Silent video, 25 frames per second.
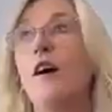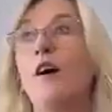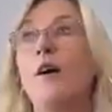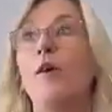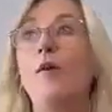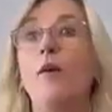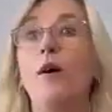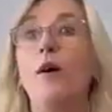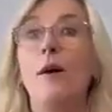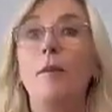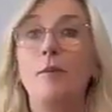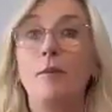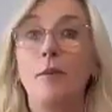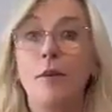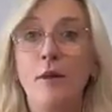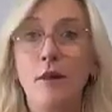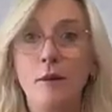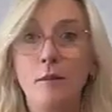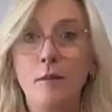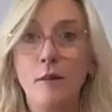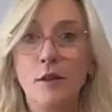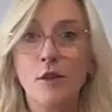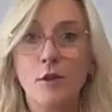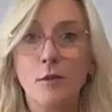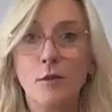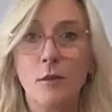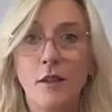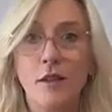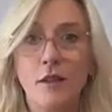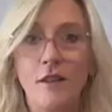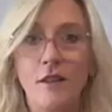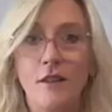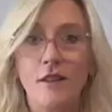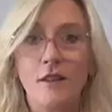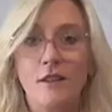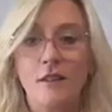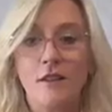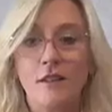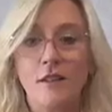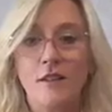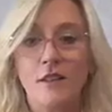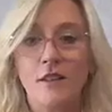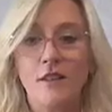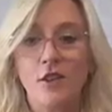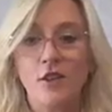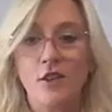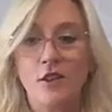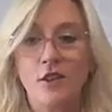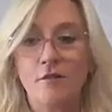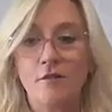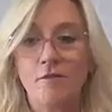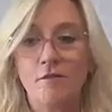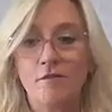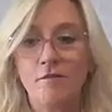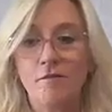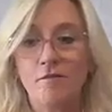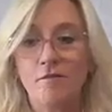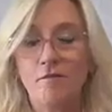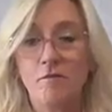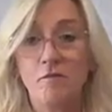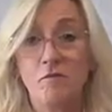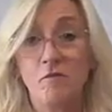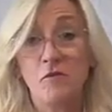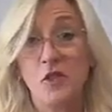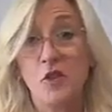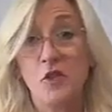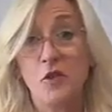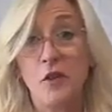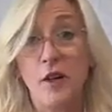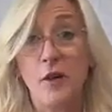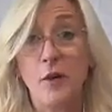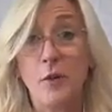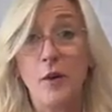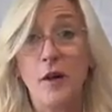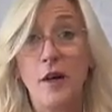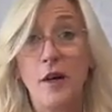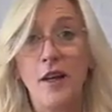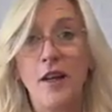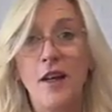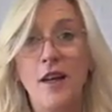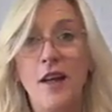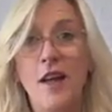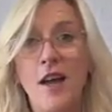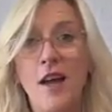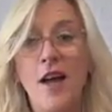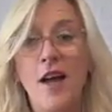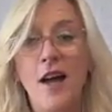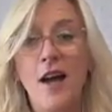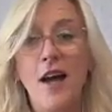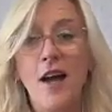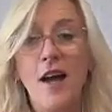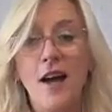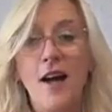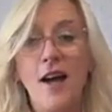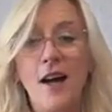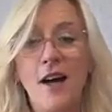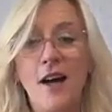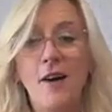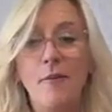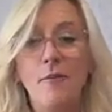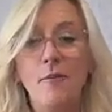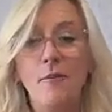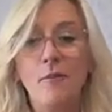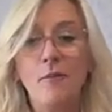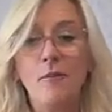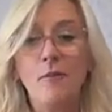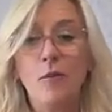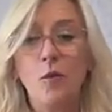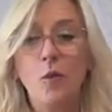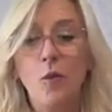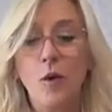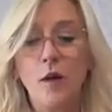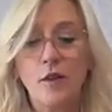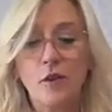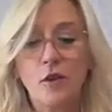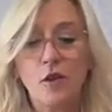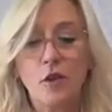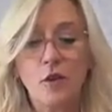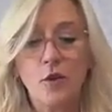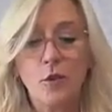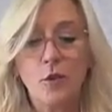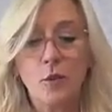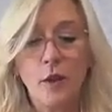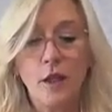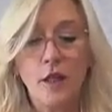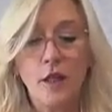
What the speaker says: Well, I pretty much made this decision straight away. Once